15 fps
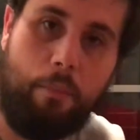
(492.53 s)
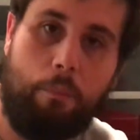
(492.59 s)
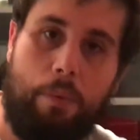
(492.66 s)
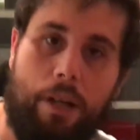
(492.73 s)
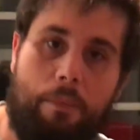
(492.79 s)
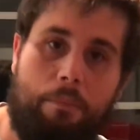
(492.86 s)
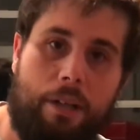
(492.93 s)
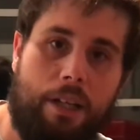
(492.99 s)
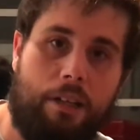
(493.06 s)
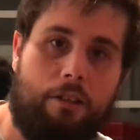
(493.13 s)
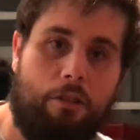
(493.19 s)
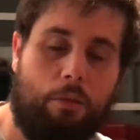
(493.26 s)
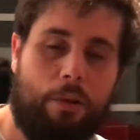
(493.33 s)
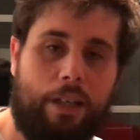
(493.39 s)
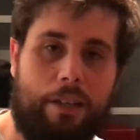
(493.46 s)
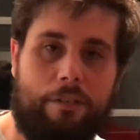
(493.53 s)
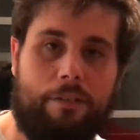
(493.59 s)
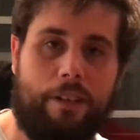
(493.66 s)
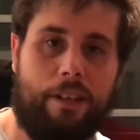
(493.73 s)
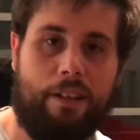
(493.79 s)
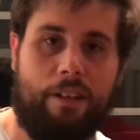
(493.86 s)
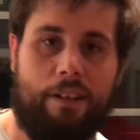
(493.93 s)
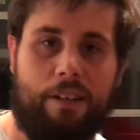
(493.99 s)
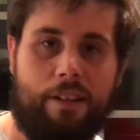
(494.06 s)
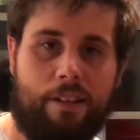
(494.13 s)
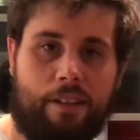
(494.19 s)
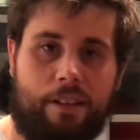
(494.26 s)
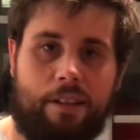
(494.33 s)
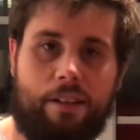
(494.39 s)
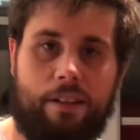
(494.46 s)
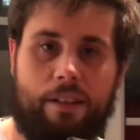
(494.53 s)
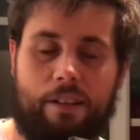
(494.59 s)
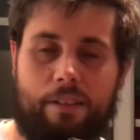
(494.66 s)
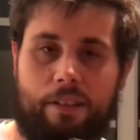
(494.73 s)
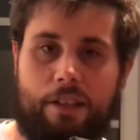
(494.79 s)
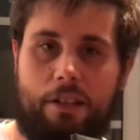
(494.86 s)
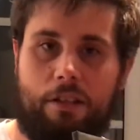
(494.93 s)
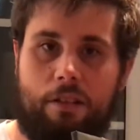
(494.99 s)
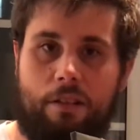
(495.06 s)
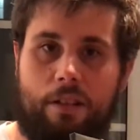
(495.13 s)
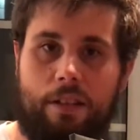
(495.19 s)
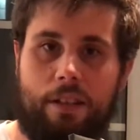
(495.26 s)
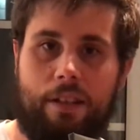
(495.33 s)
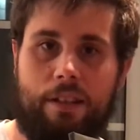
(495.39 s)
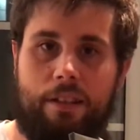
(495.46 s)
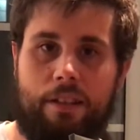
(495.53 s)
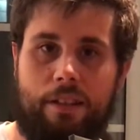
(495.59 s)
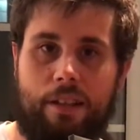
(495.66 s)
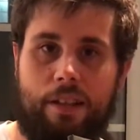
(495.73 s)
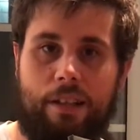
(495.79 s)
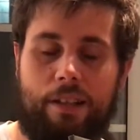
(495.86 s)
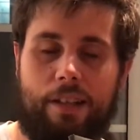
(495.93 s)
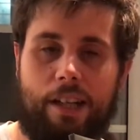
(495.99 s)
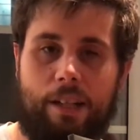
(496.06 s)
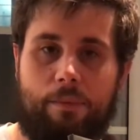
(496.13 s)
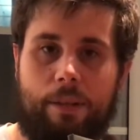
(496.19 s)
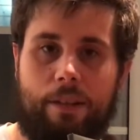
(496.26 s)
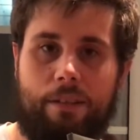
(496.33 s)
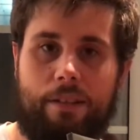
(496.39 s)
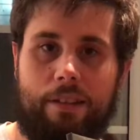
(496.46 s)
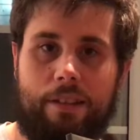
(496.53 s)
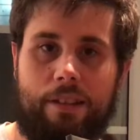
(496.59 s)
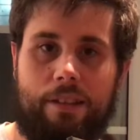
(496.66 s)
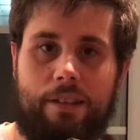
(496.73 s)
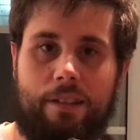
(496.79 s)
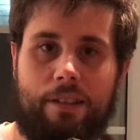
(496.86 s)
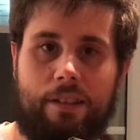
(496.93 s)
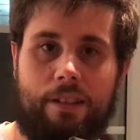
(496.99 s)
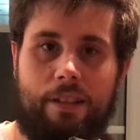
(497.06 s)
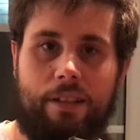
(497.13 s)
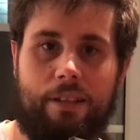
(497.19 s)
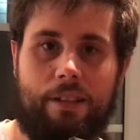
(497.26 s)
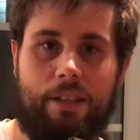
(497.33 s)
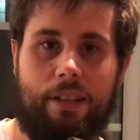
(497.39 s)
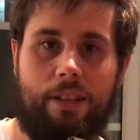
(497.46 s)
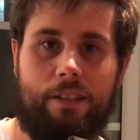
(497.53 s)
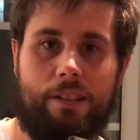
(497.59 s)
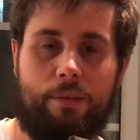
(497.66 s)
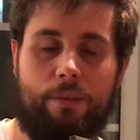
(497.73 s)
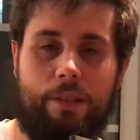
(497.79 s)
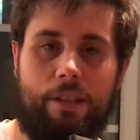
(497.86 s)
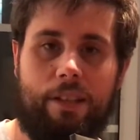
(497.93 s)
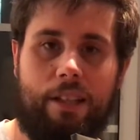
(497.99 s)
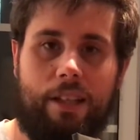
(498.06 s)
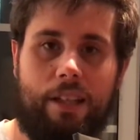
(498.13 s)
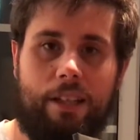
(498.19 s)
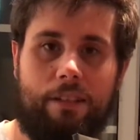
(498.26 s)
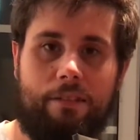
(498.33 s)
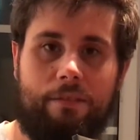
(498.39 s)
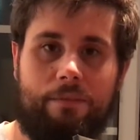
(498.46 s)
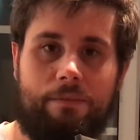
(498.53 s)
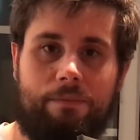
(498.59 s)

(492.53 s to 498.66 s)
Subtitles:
by microwaving the chocolate to get it melted. So we'll do that now.